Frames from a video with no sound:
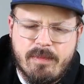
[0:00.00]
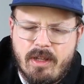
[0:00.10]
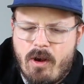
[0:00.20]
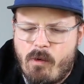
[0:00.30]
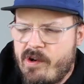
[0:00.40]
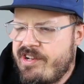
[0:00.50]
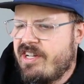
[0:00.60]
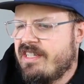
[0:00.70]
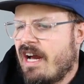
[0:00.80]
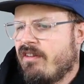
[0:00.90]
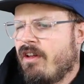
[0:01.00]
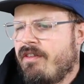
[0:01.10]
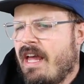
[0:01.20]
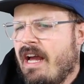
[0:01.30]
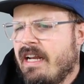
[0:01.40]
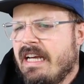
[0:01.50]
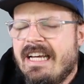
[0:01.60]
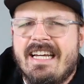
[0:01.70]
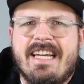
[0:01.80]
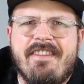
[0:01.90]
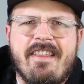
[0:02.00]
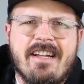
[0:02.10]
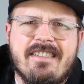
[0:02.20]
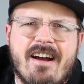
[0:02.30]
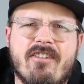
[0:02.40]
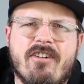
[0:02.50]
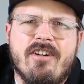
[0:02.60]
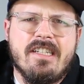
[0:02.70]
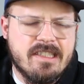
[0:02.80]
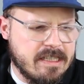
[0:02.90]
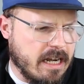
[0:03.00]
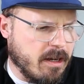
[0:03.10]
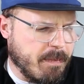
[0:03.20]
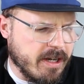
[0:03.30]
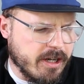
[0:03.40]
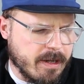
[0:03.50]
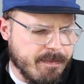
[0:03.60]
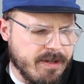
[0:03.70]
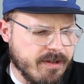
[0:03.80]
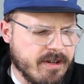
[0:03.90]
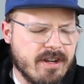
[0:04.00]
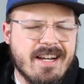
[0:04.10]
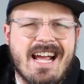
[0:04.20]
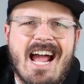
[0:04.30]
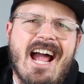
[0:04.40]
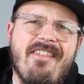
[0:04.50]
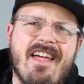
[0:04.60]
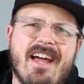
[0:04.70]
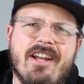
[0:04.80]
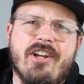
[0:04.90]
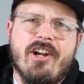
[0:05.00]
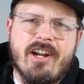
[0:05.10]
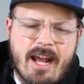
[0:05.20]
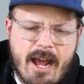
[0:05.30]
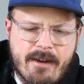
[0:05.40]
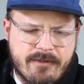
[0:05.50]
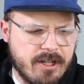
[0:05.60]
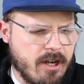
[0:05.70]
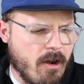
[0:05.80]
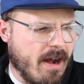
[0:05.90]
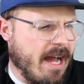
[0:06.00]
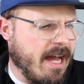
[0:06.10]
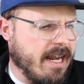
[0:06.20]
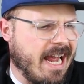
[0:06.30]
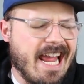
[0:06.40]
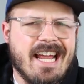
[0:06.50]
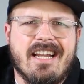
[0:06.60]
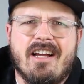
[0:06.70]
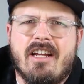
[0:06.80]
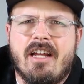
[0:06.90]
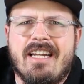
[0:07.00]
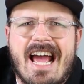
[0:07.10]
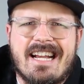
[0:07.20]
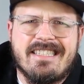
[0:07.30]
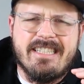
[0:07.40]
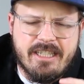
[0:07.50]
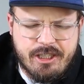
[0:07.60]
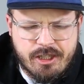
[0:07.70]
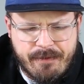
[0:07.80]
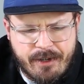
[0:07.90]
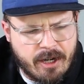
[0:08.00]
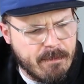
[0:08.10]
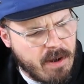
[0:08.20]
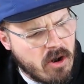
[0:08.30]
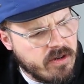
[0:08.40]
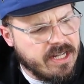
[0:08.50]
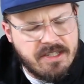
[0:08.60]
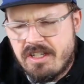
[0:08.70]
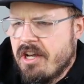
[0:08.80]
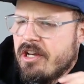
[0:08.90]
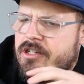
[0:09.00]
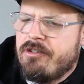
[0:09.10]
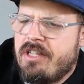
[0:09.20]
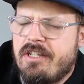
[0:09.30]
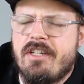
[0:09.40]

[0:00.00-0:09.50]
below where you can download that, get that downloaded and set up on your computer, and then you're gonna have to go ahead and connect each of your components to the